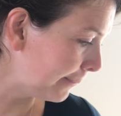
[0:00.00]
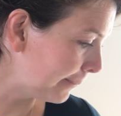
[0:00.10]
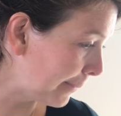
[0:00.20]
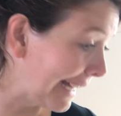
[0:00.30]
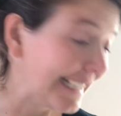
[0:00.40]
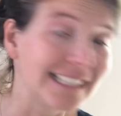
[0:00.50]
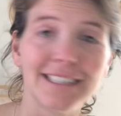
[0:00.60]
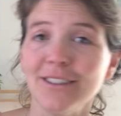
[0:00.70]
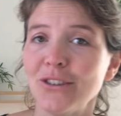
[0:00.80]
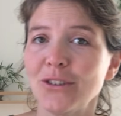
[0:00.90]

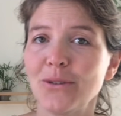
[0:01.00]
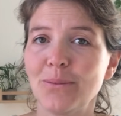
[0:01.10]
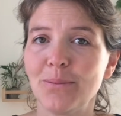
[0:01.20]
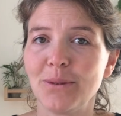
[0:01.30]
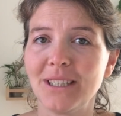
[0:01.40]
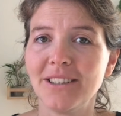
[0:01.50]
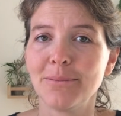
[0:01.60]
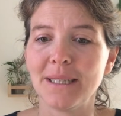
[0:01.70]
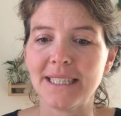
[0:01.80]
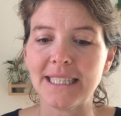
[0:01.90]
planning to
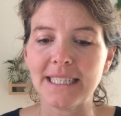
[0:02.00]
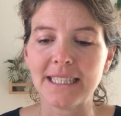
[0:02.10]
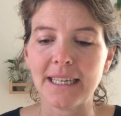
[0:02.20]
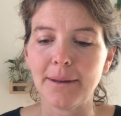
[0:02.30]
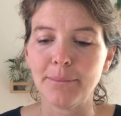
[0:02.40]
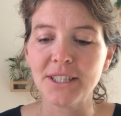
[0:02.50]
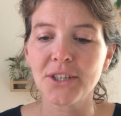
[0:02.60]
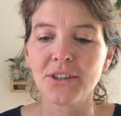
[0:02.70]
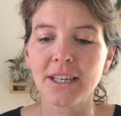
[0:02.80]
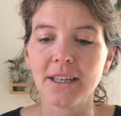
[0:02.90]
participate in the
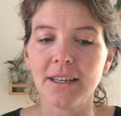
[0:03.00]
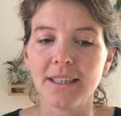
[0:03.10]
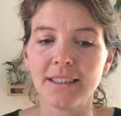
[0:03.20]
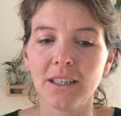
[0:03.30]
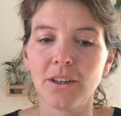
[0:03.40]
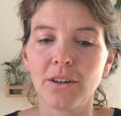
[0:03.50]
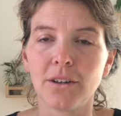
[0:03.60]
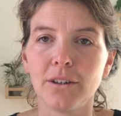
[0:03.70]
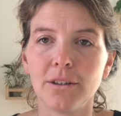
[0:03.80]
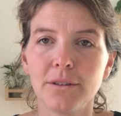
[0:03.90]
mystery knit
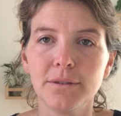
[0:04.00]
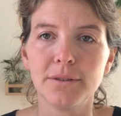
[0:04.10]
along of